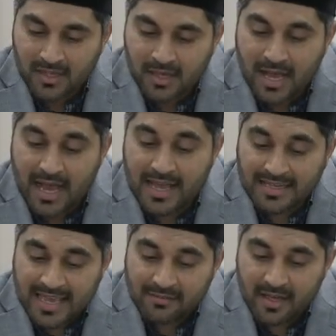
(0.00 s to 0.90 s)
I
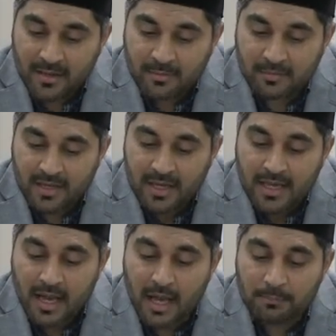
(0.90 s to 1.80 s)
gave him
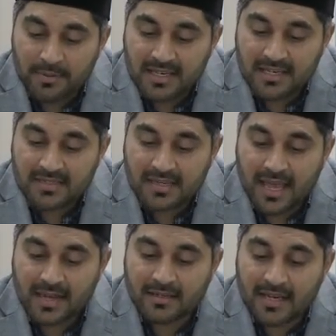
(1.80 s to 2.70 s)
a piece,
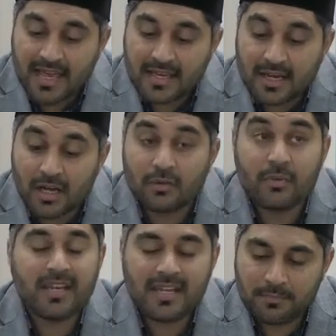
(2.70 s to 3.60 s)
and like a
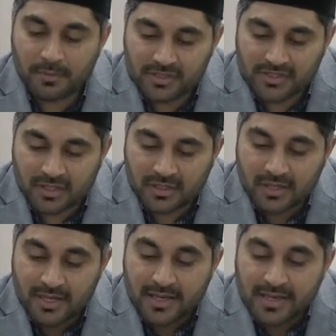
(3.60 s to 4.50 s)
greedy person,
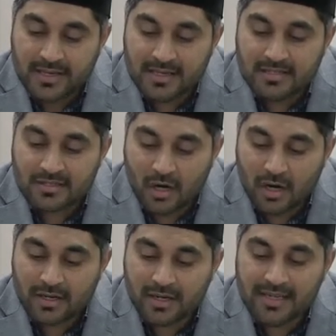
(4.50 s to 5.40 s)
he
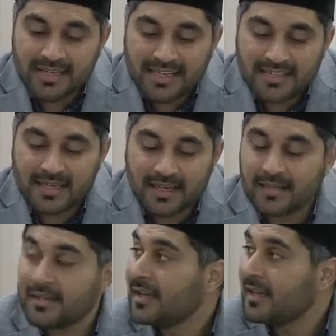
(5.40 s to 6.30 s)
started eating
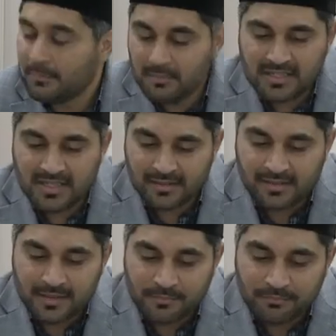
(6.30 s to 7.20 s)
it
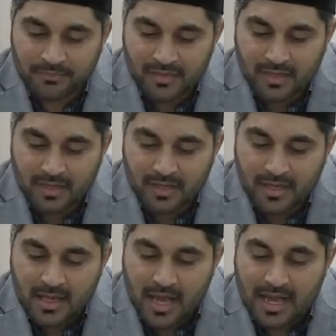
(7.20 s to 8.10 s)
immediately.
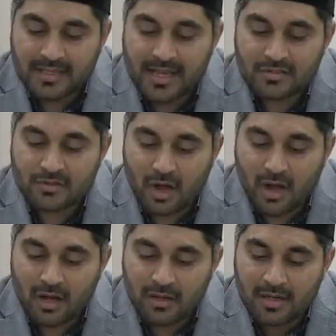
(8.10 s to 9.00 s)
I then
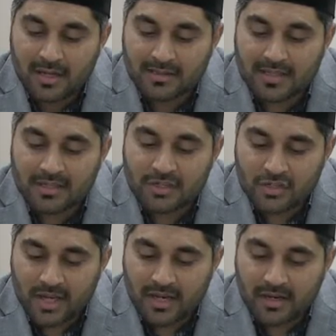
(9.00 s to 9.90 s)
saw that the
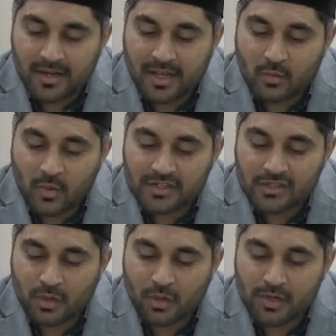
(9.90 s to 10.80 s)
chair in which
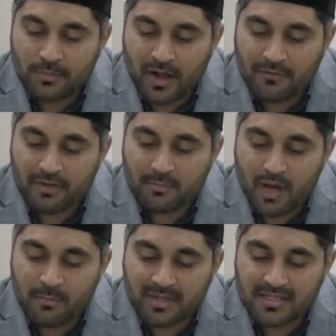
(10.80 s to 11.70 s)
the Holy Prophet
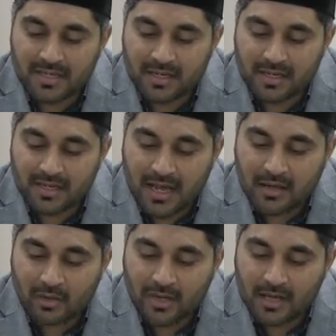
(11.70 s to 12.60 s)
Muhammad
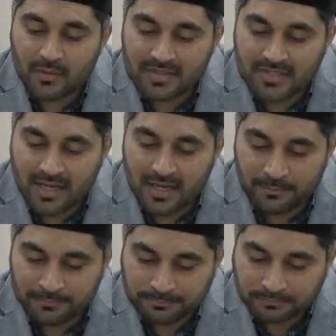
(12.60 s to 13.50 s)
sallallahu alaihi wasallam